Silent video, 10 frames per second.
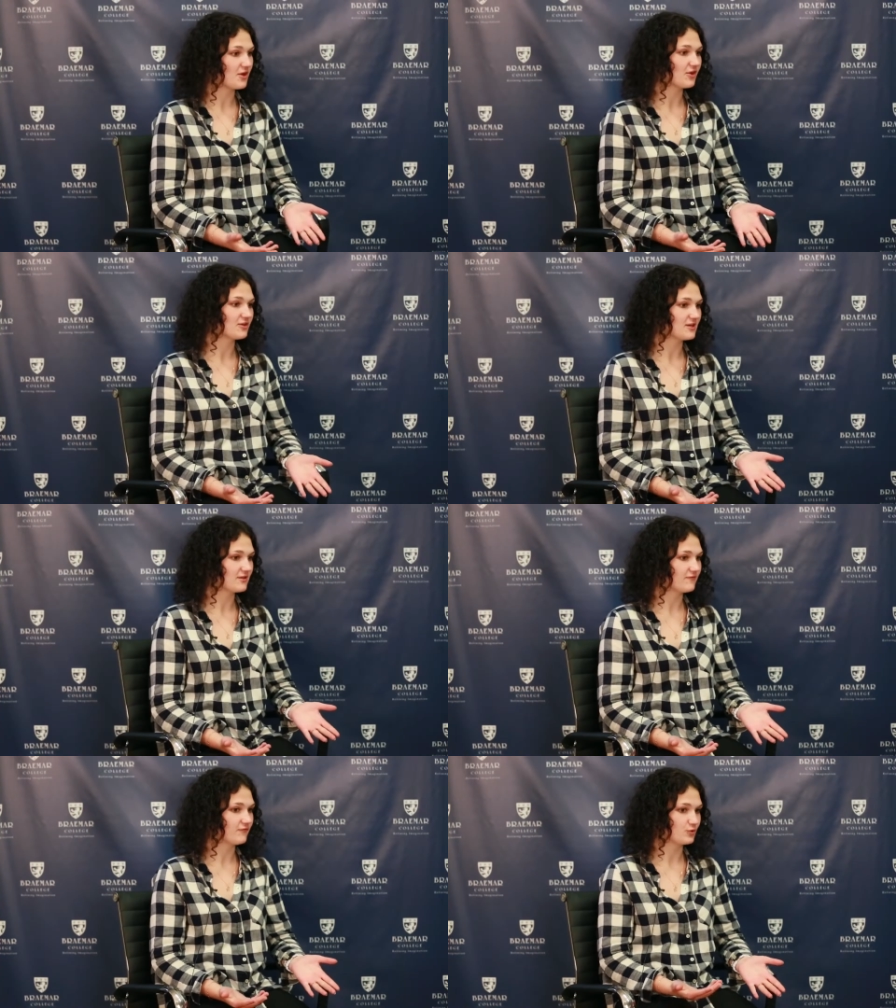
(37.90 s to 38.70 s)
here
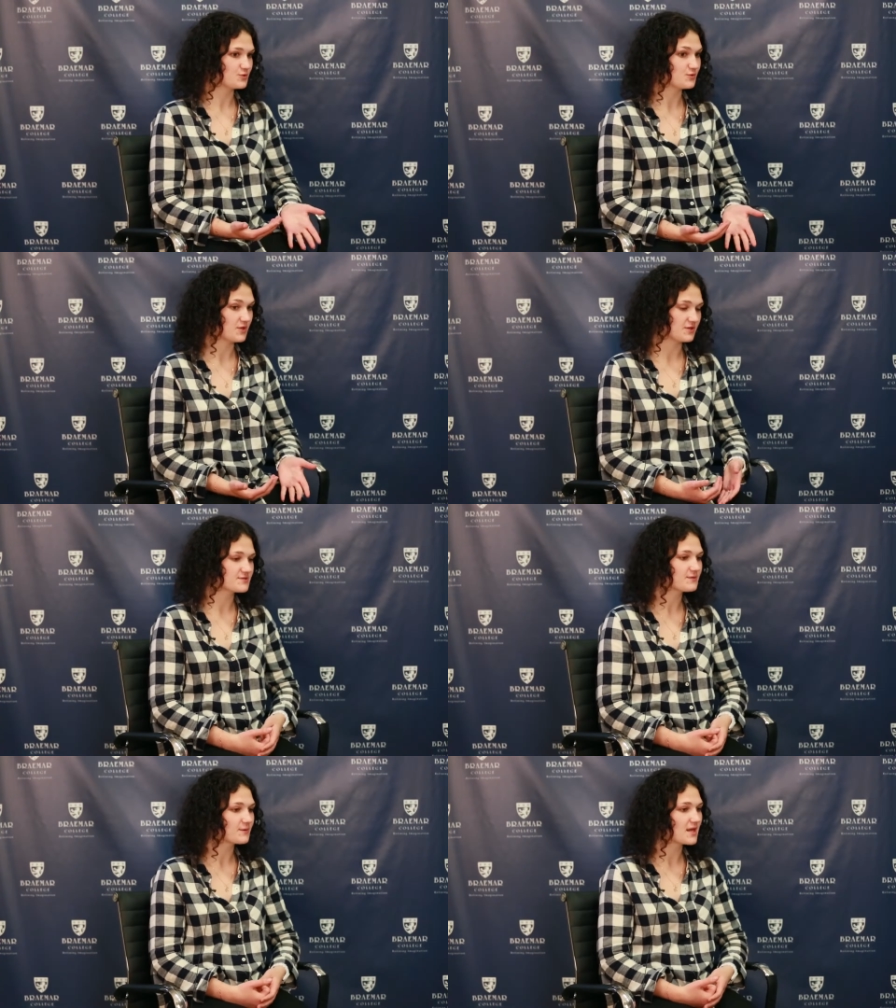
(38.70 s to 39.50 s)
like for two
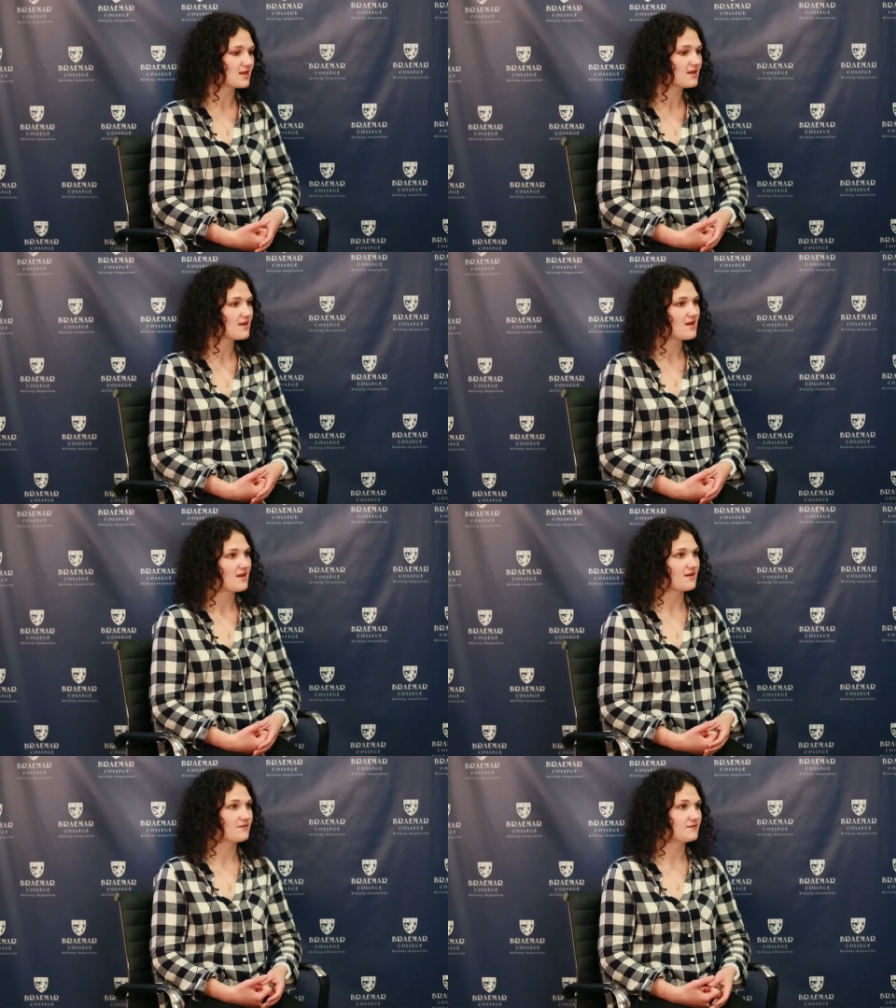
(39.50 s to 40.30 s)
years already,
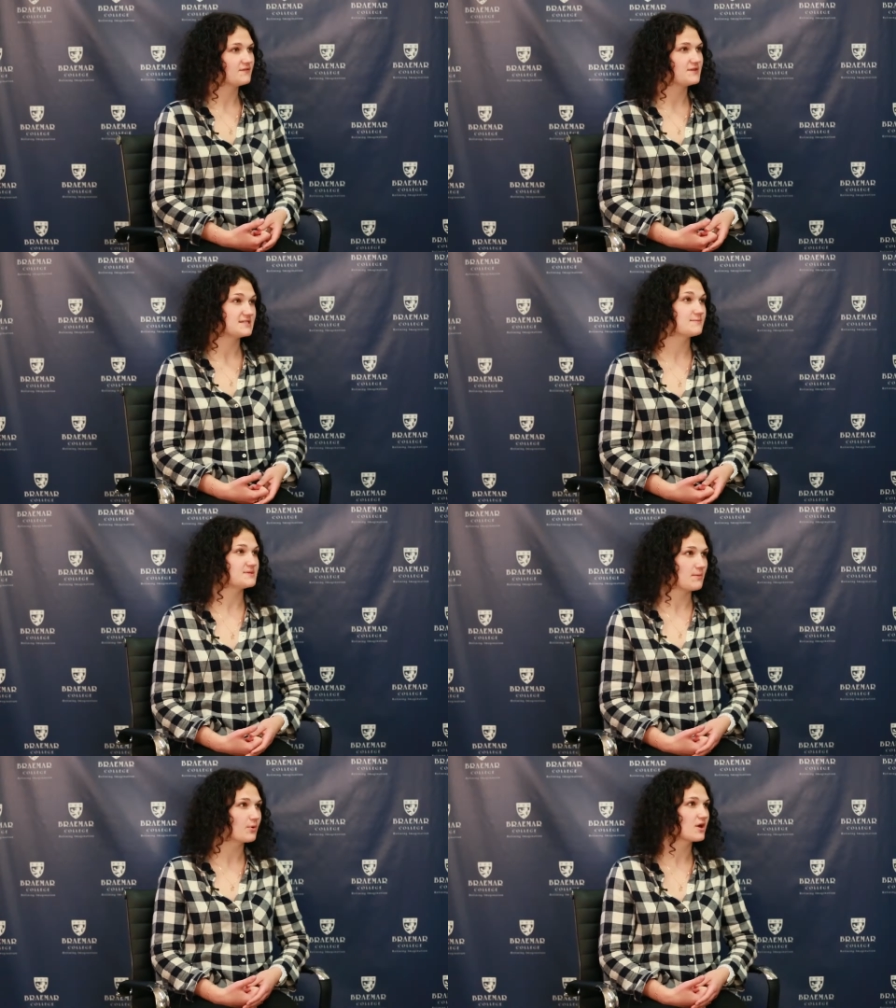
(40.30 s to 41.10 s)
in this
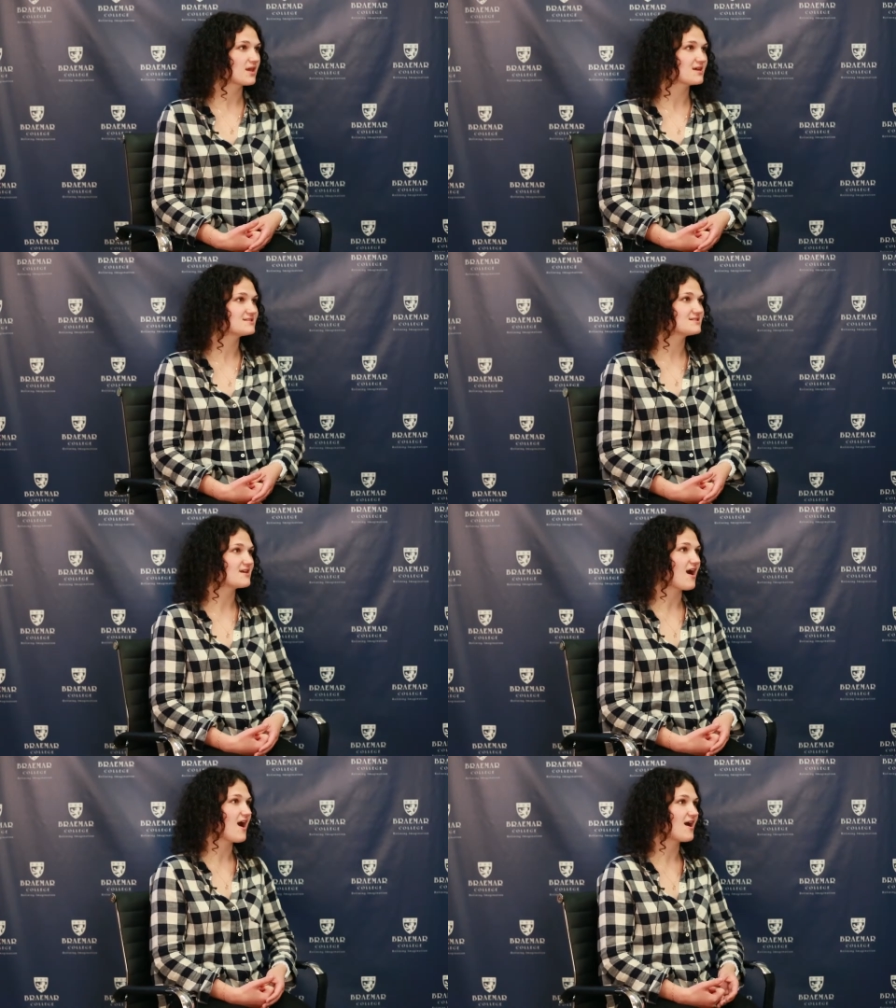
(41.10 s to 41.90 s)
September, I
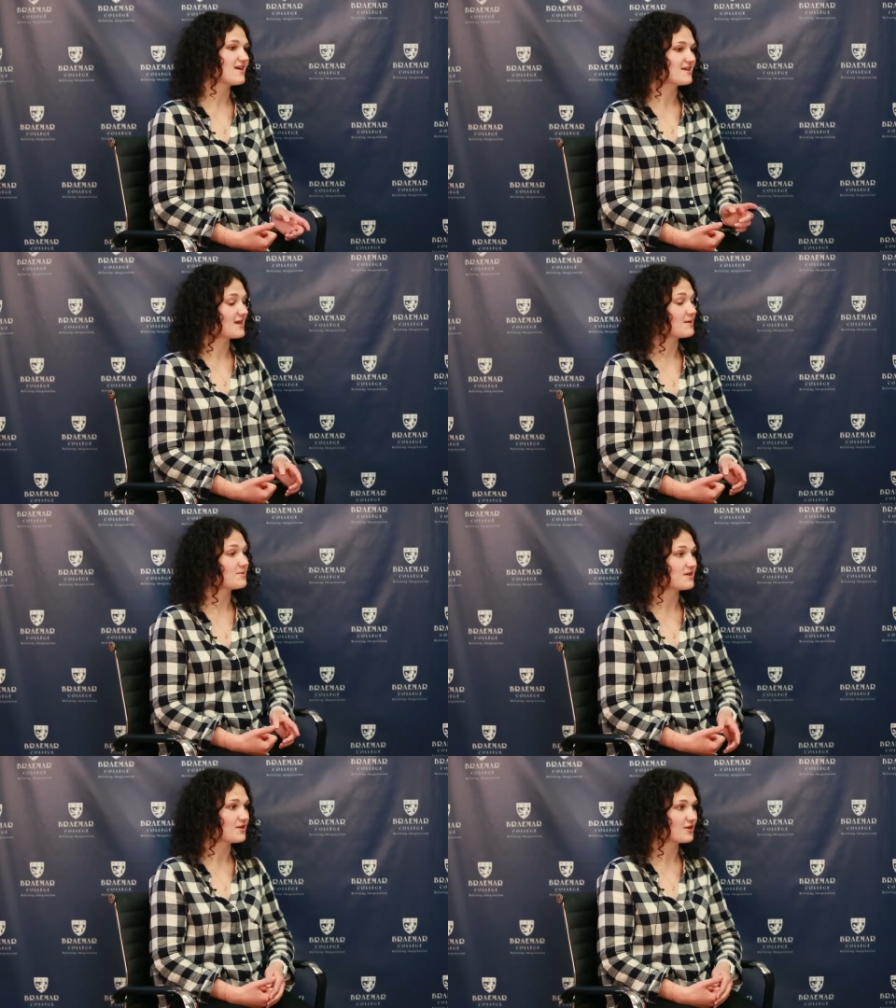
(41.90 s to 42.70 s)
guess, I
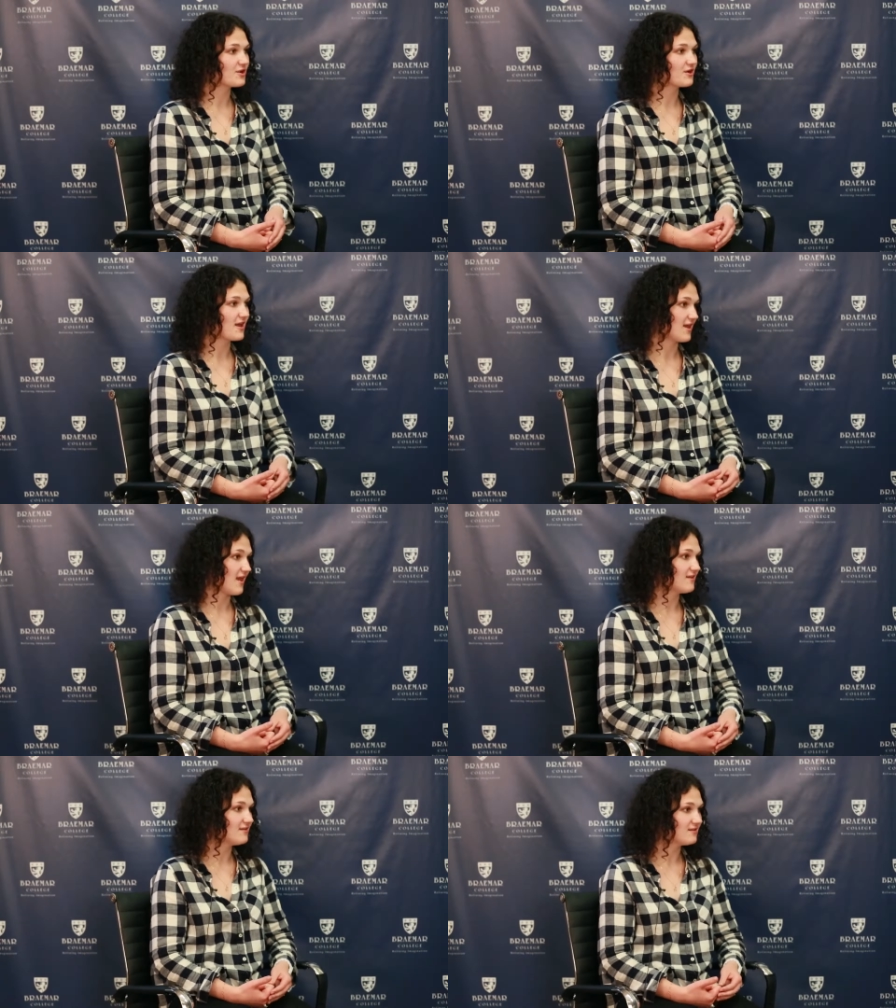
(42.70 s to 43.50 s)
came here
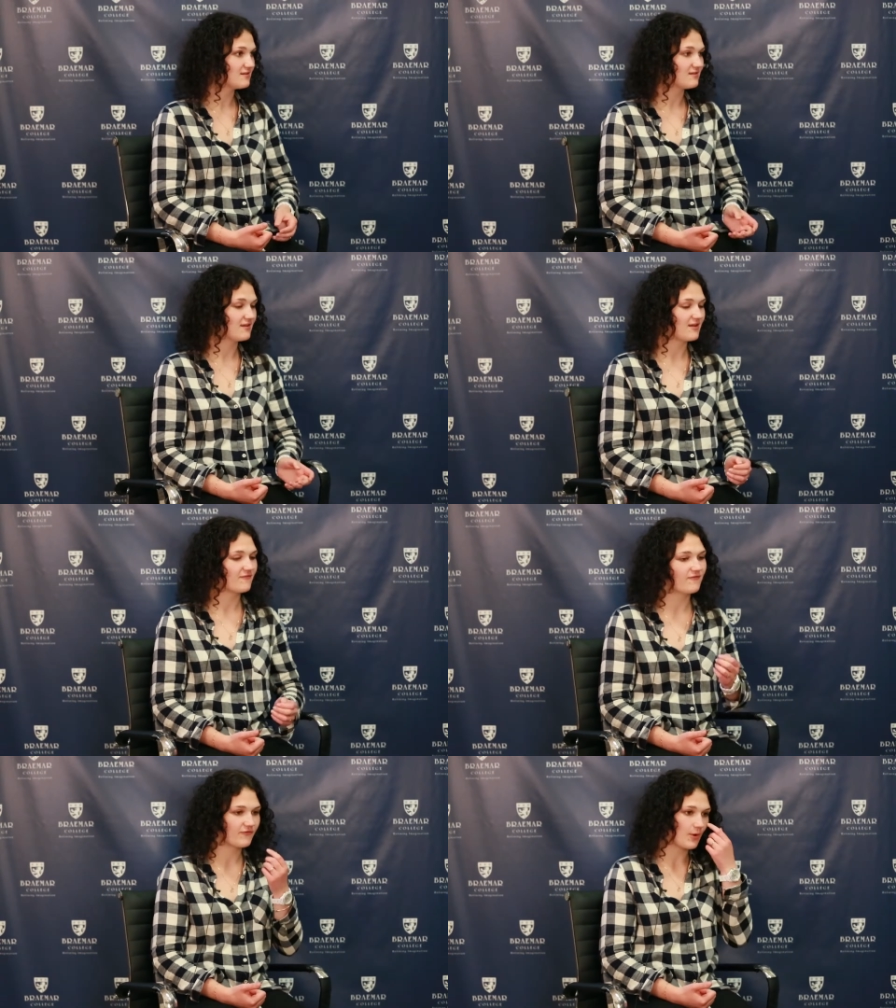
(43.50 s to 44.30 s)
again,
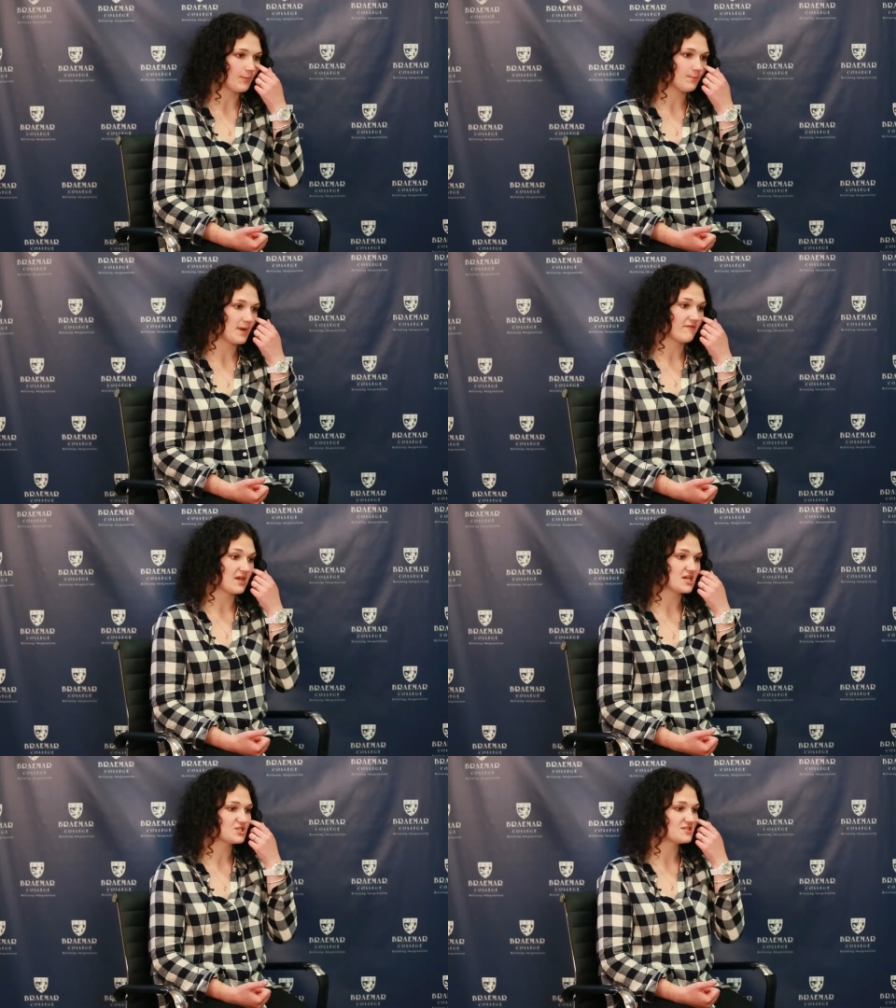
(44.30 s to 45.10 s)
like from my
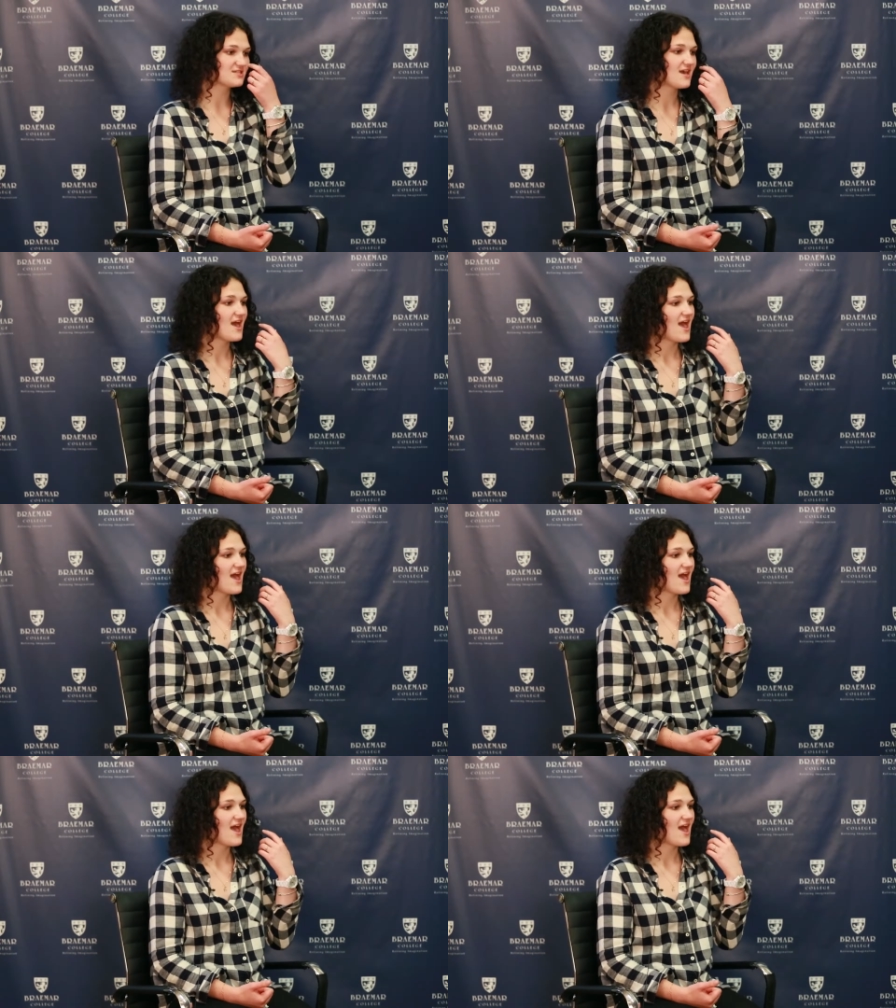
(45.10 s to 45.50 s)
vacations,